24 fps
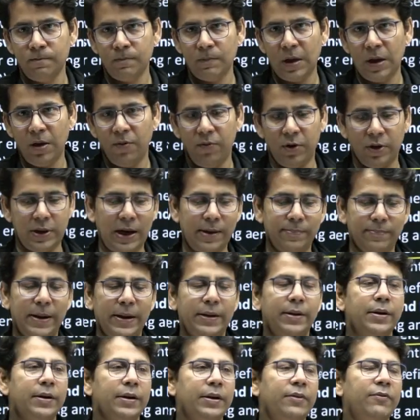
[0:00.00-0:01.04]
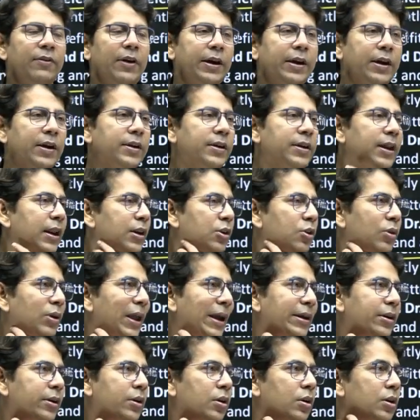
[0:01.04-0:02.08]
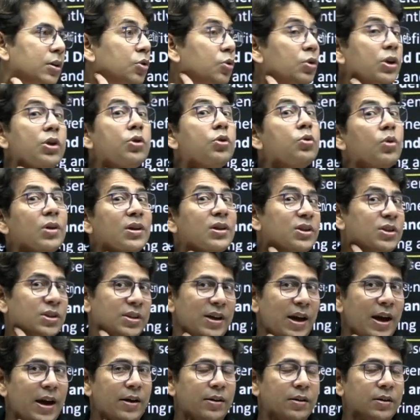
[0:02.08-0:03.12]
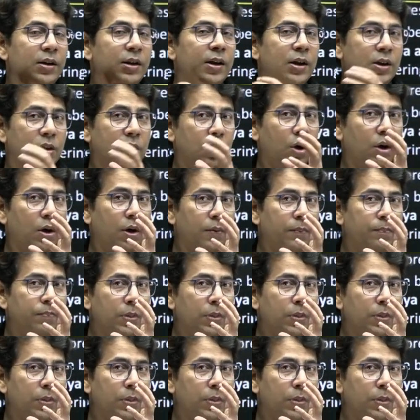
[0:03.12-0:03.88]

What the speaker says: For that matter, if I can tell you, like, you need to understand the